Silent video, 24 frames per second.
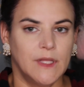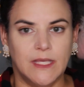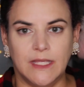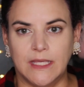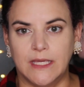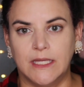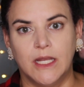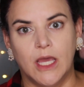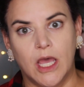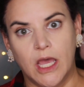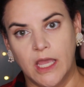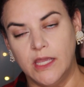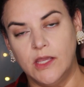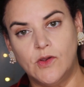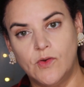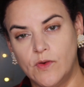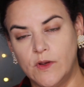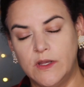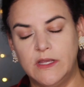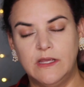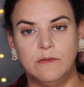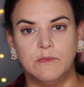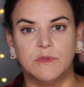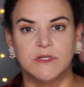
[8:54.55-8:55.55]
like an eye
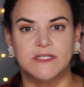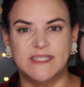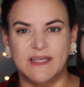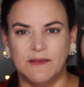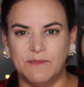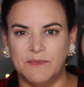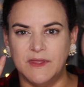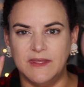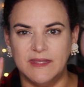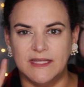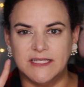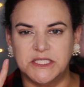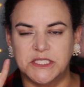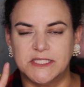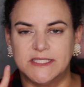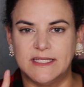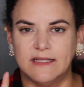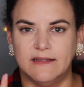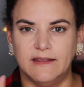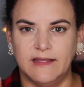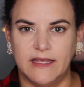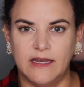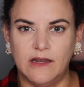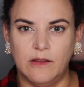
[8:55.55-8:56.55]
cream or something that's
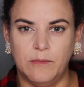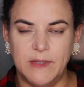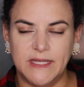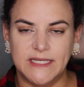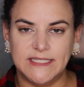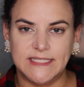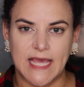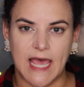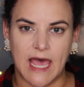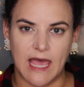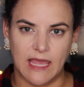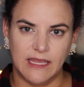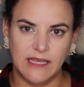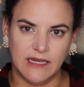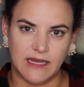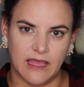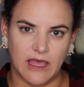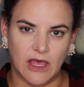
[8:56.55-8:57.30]
just a little bit tacky